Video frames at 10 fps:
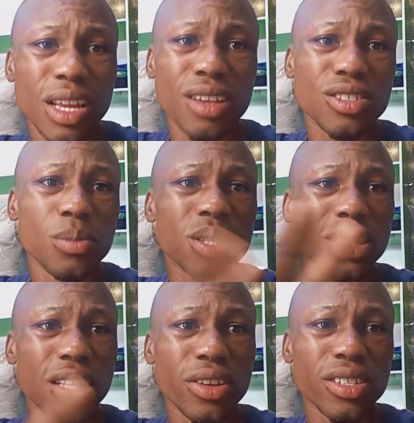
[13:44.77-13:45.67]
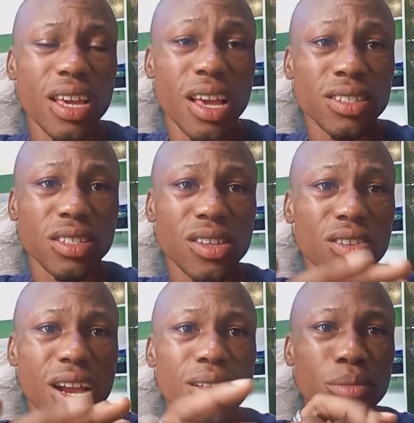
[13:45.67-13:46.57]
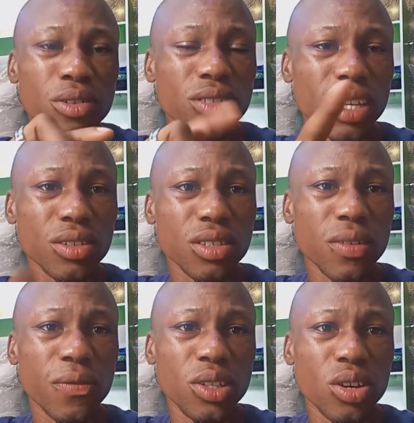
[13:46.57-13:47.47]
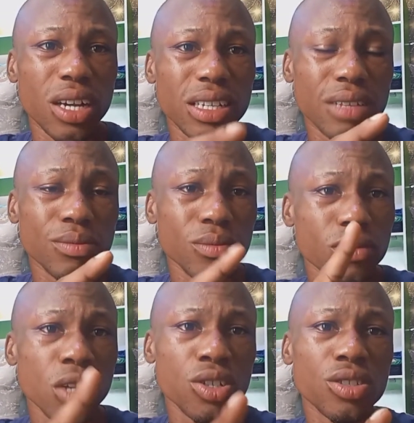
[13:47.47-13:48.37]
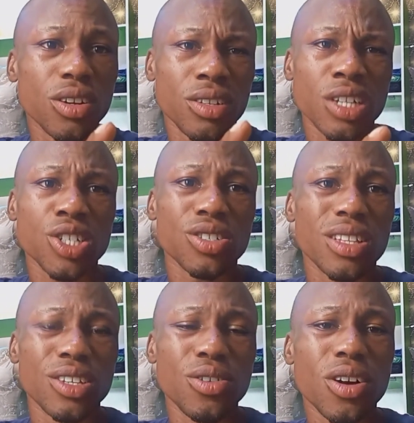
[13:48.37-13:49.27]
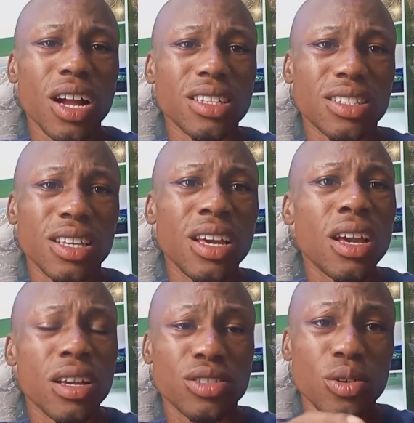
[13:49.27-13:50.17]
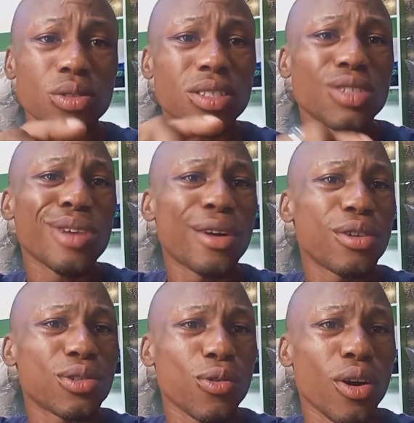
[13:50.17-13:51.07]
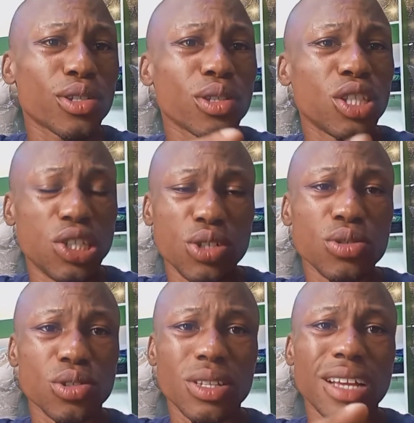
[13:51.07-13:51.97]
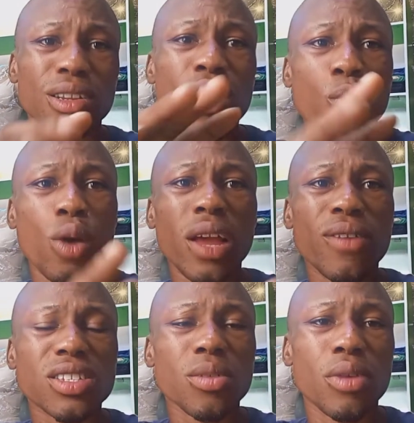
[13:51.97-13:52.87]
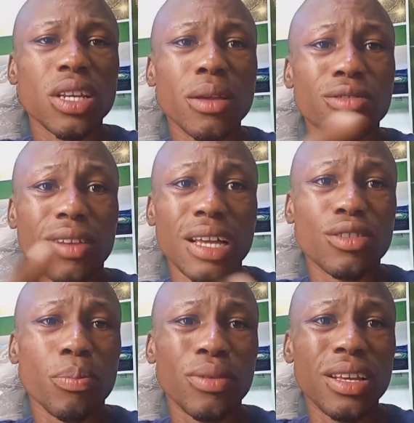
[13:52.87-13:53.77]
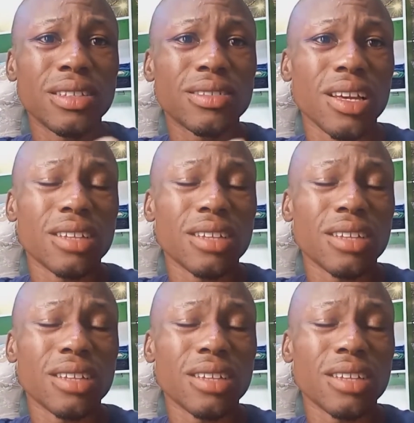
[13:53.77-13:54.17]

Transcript: something that doesn't exist. All right, I'm going to take you into the video and then show you transactions so that you all can see. So this one will also teach you, so that whenever somebody try to place